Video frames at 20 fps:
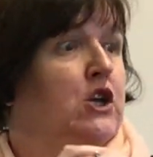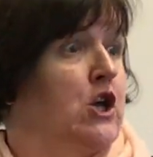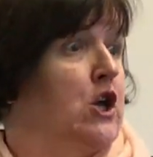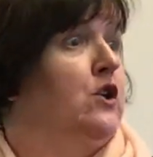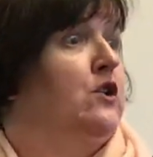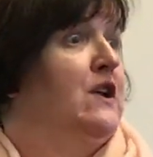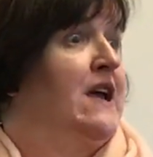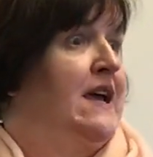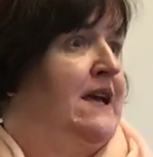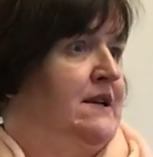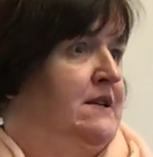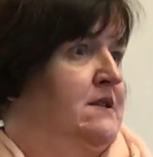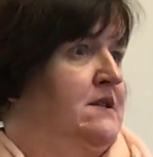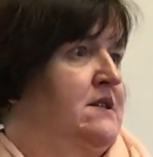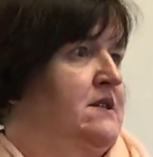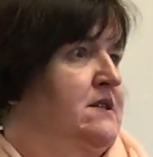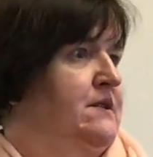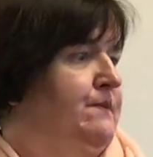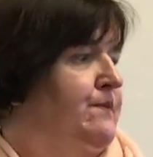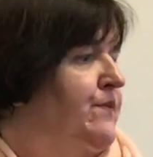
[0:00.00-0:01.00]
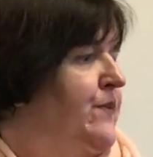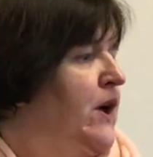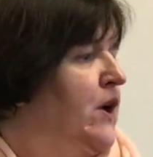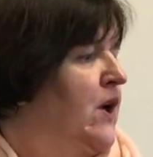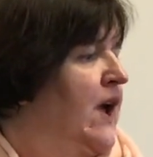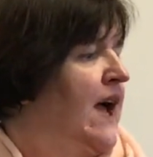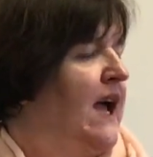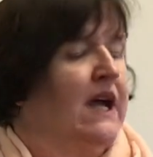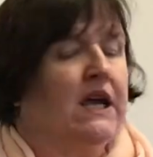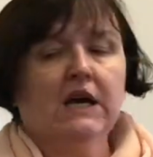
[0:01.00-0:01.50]
units,
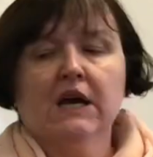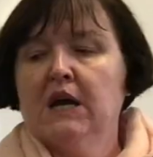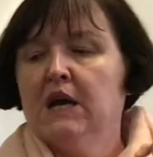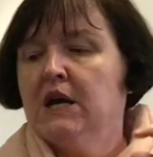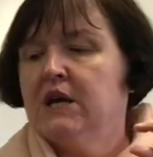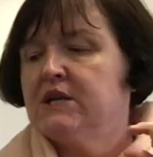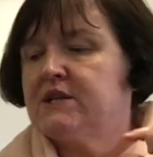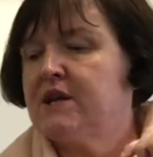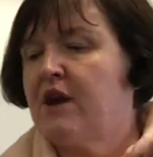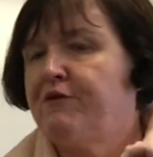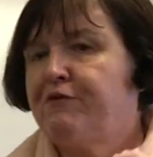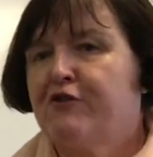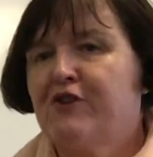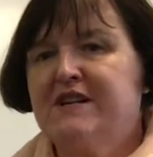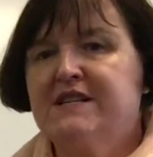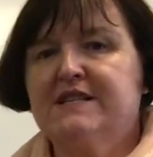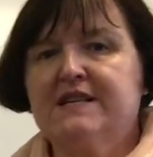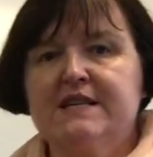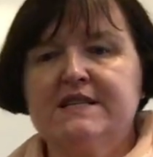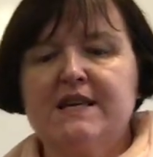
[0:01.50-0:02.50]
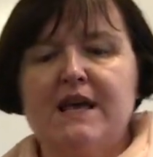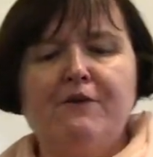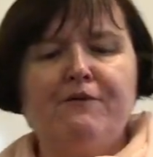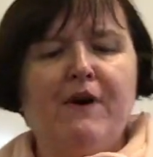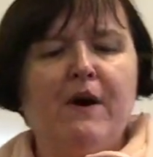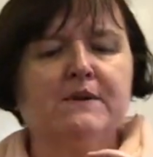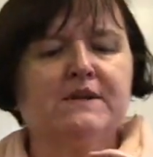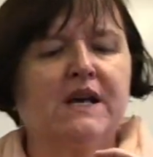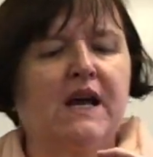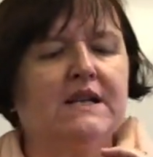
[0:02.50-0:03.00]
okay? So for instance, if
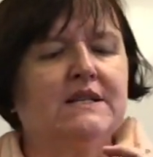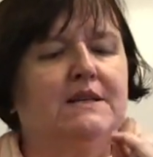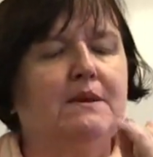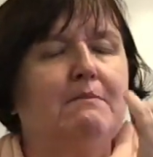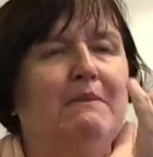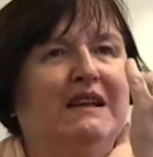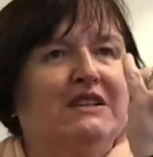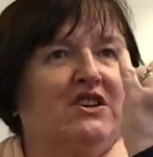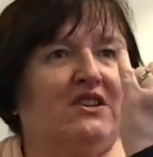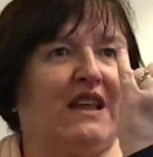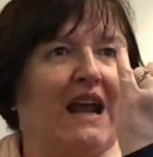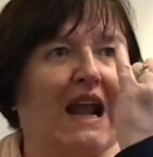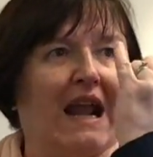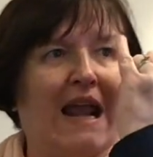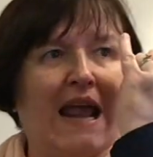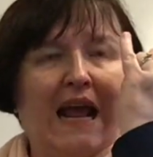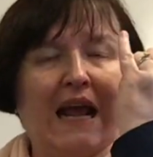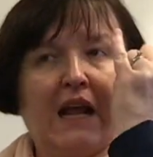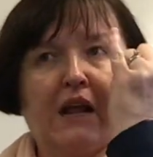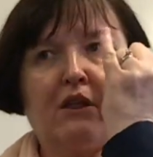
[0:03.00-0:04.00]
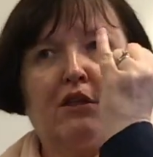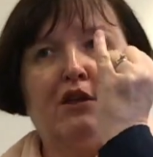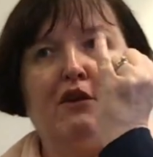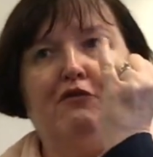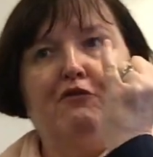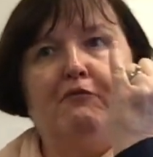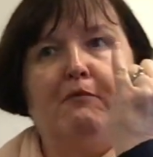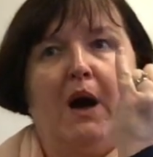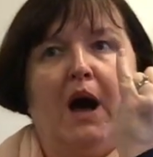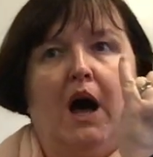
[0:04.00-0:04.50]
I was going to measure the length
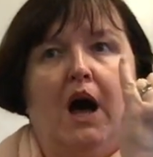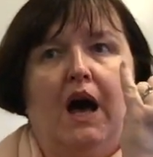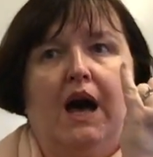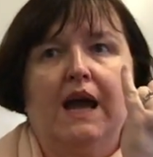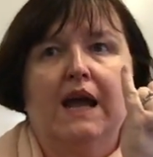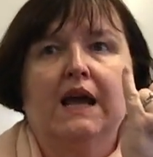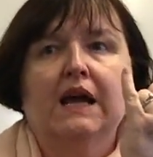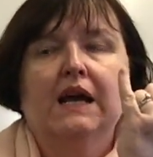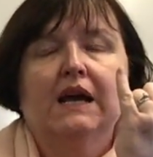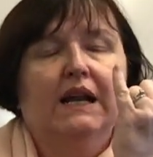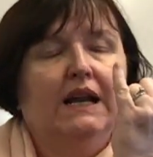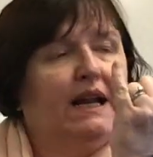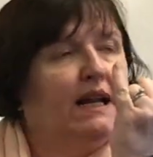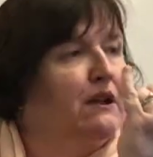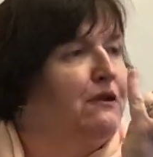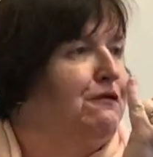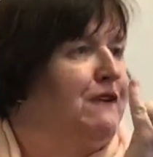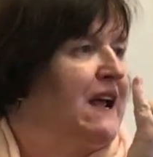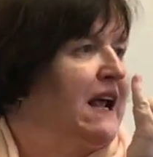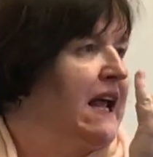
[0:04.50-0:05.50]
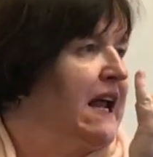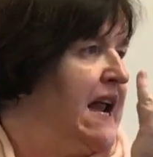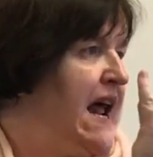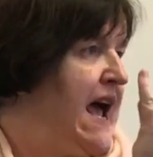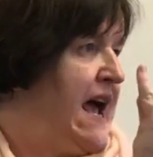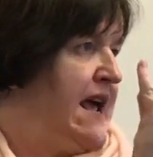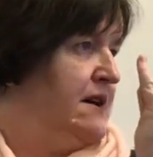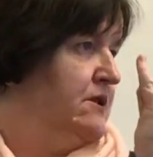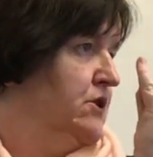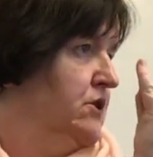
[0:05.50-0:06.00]
of my little
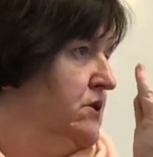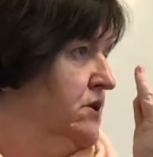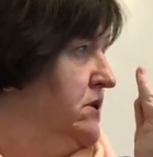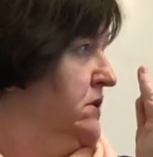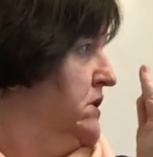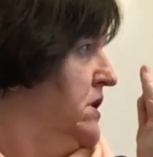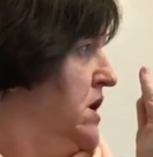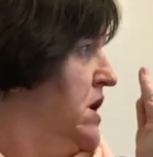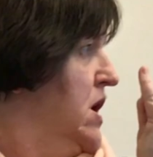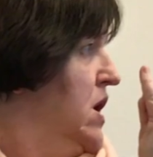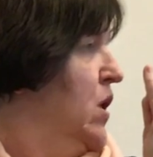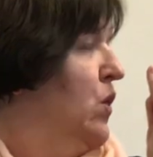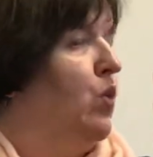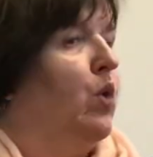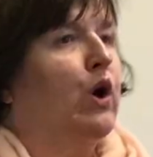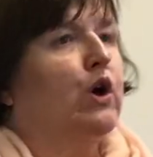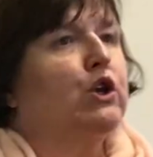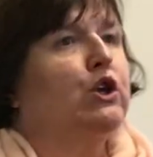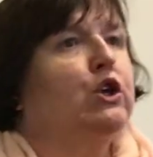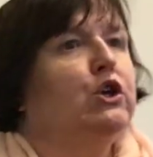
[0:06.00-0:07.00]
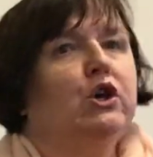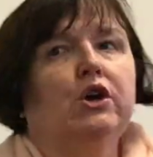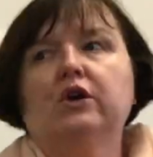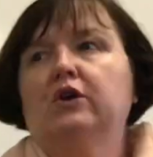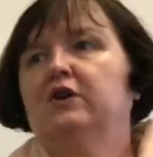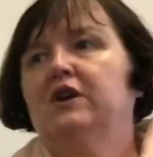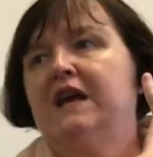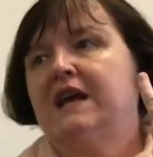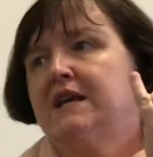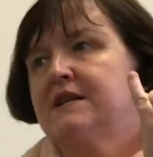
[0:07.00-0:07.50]
fingernail, what
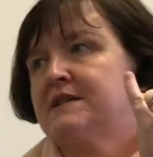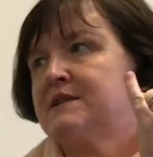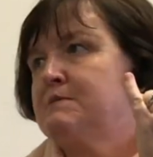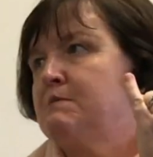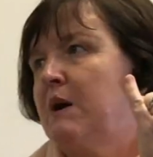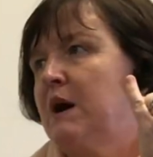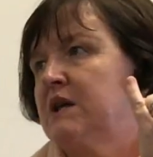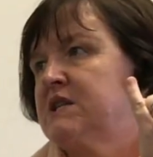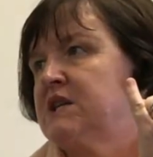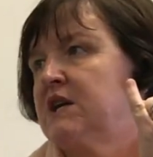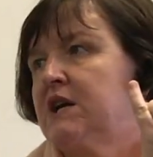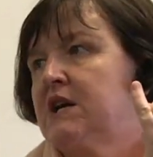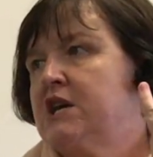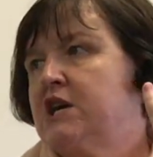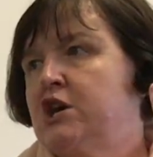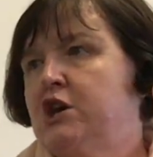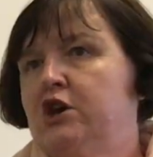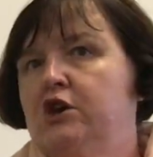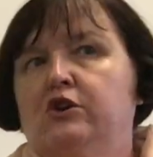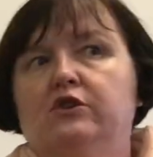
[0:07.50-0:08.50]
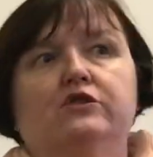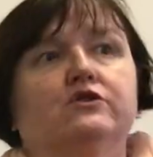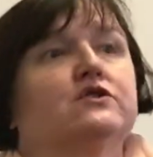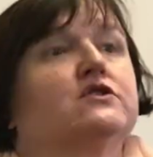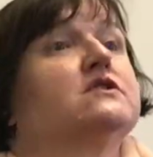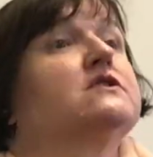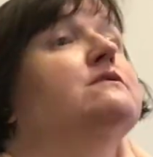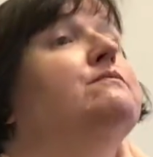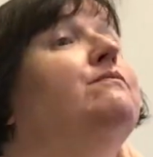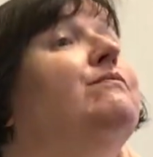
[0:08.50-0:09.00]
units might I
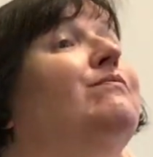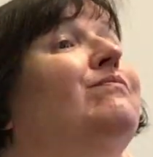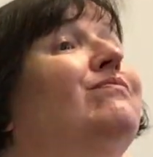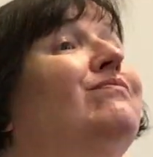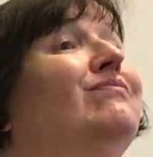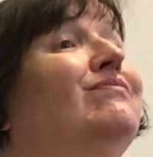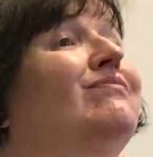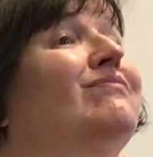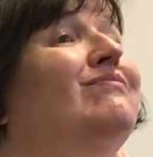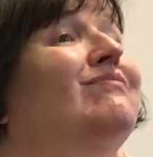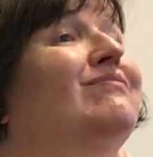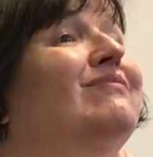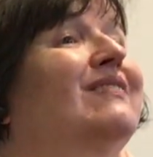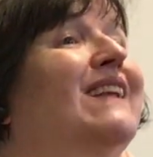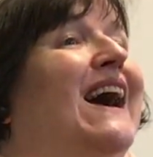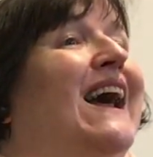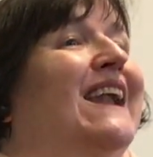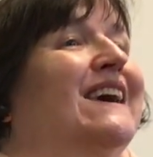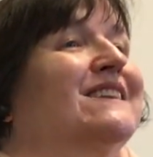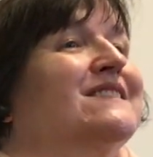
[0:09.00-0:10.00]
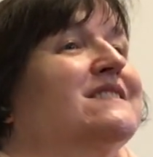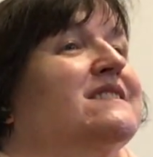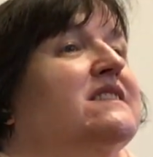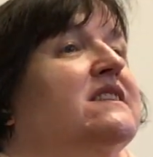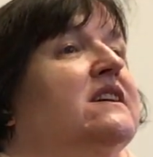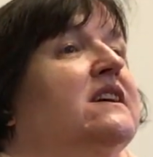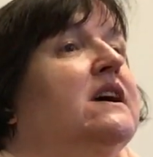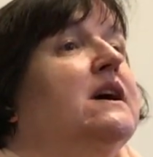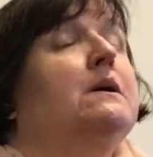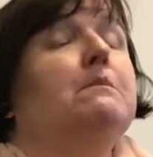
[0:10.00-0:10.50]
use? Alex?
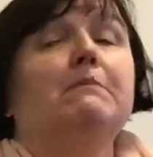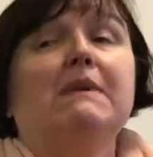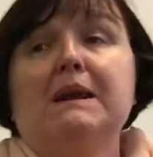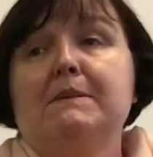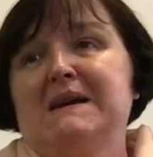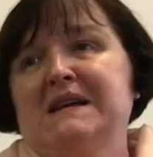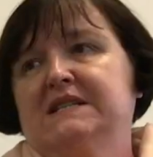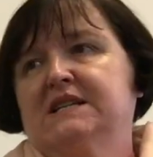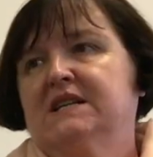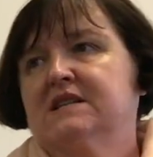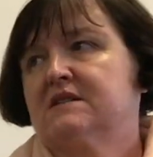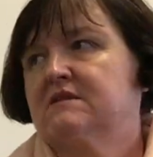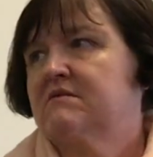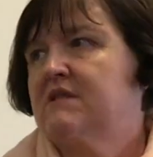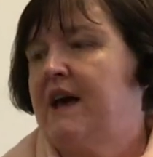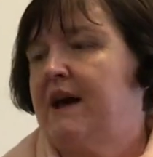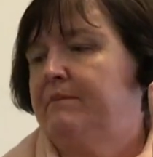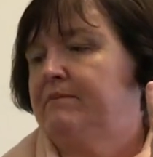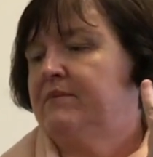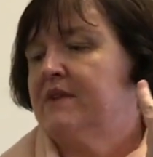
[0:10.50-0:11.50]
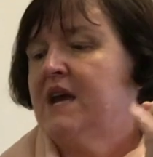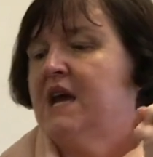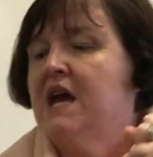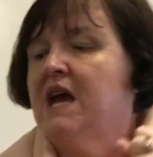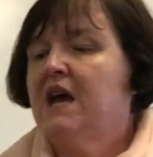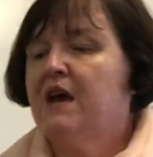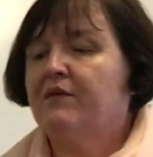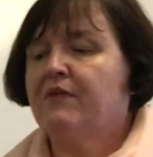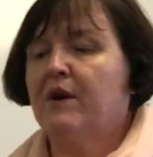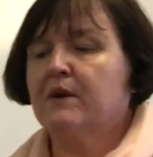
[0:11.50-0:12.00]
Millimetres, yeah.
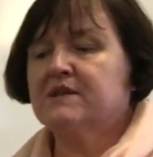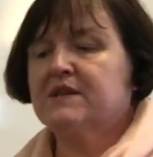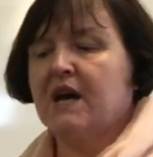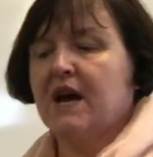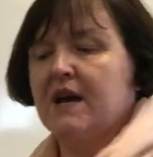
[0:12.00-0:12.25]
If I was